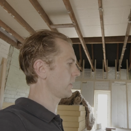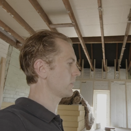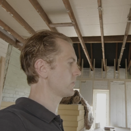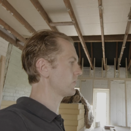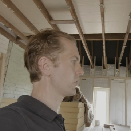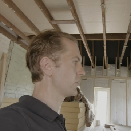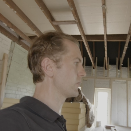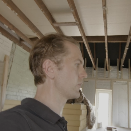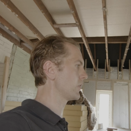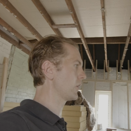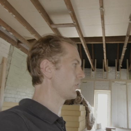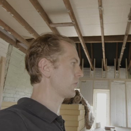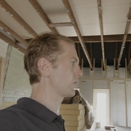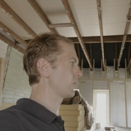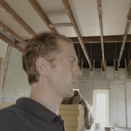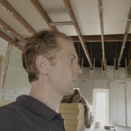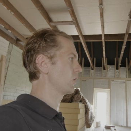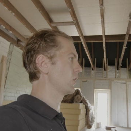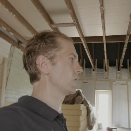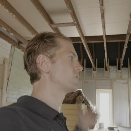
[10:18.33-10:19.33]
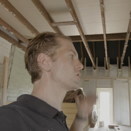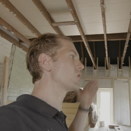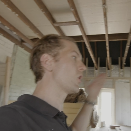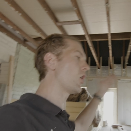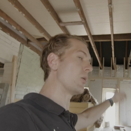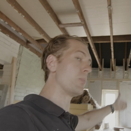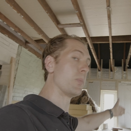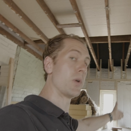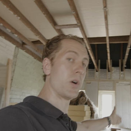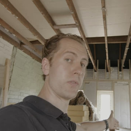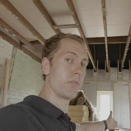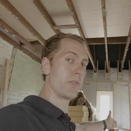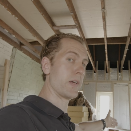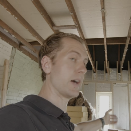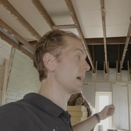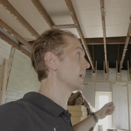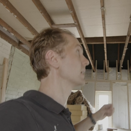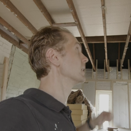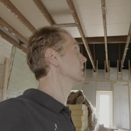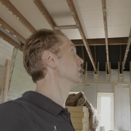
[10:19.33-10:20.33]
this new false floor on top of
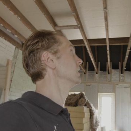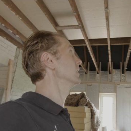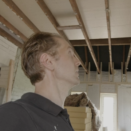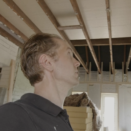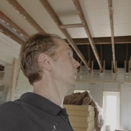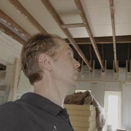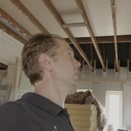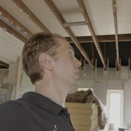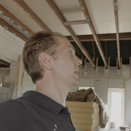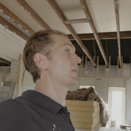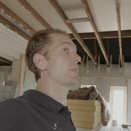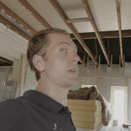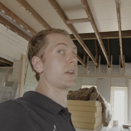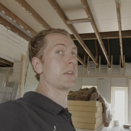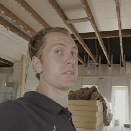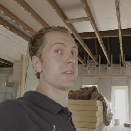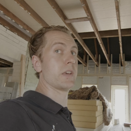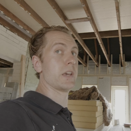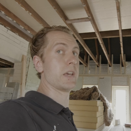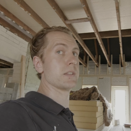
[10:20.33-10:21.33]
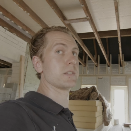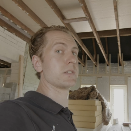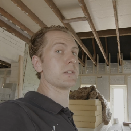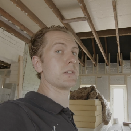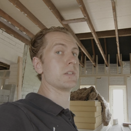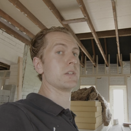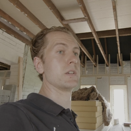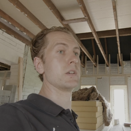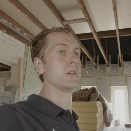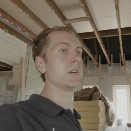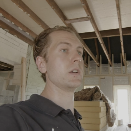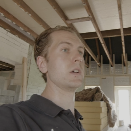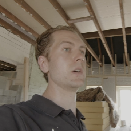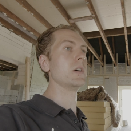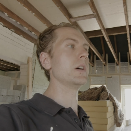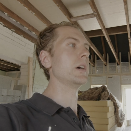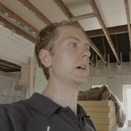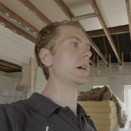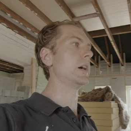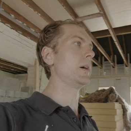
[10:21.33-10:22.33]
that, so nothing sits.
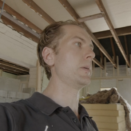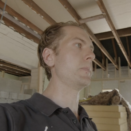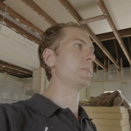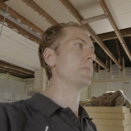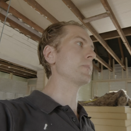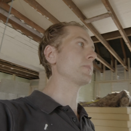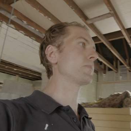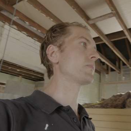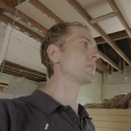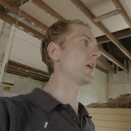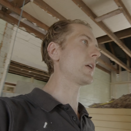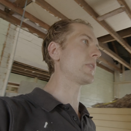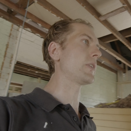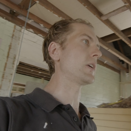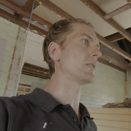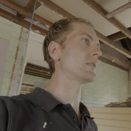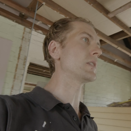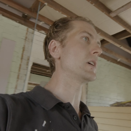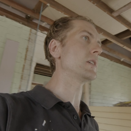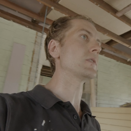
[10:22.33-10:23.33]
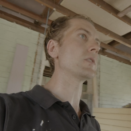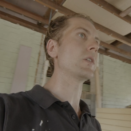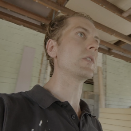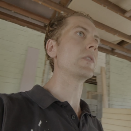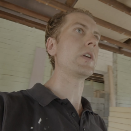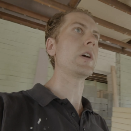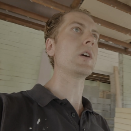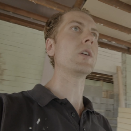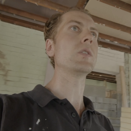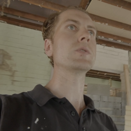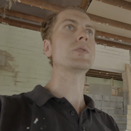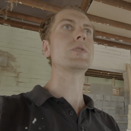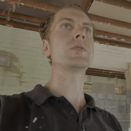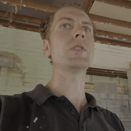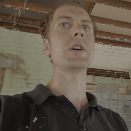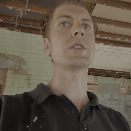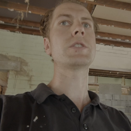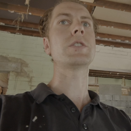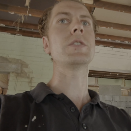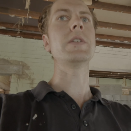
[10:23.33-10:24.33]
Um, nothing sits on the old
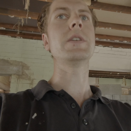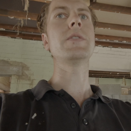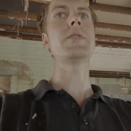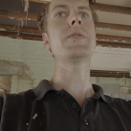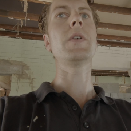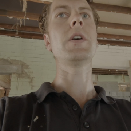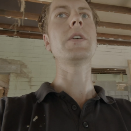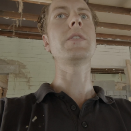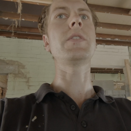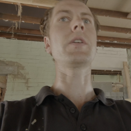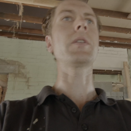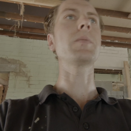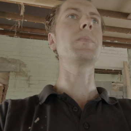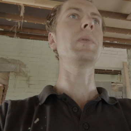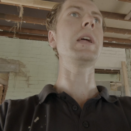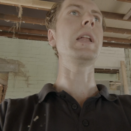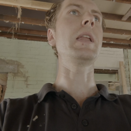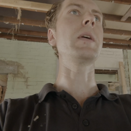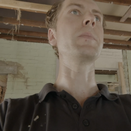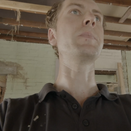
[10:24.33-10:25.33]
structure. It's floating completely